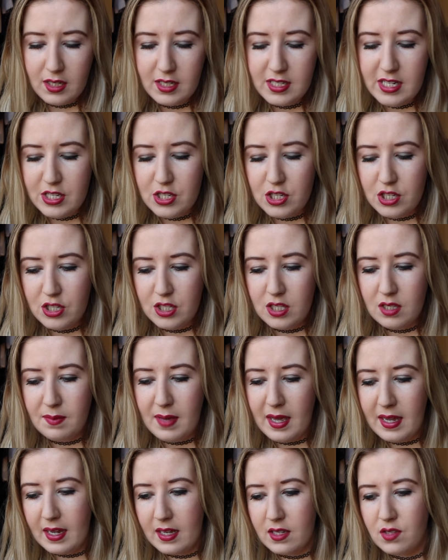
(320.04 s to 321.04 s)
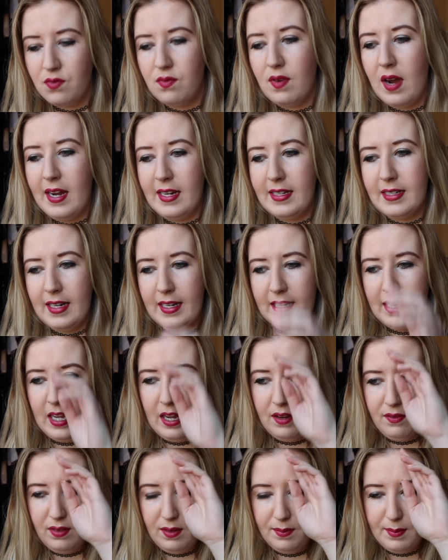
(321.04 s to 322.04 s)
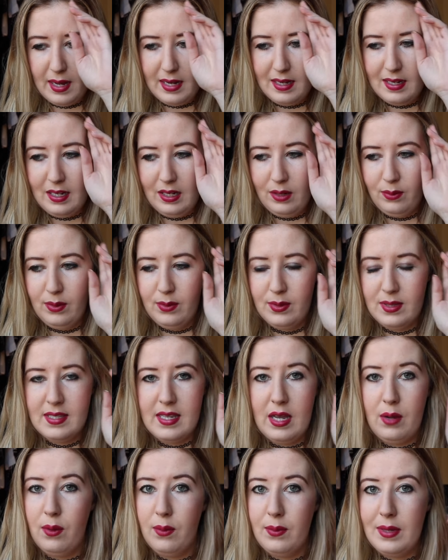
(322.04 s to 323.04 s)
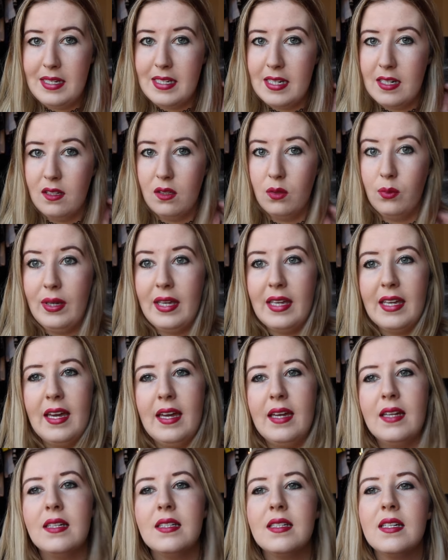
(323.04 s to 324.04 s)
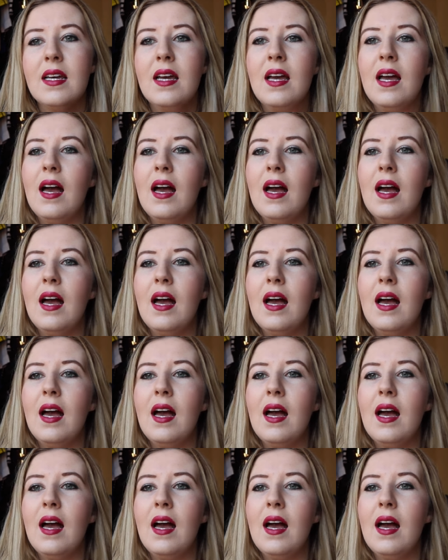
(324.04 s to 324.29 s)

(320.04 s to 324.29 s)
teacher used to make us write, like every Monday we would say what we did on the weekend.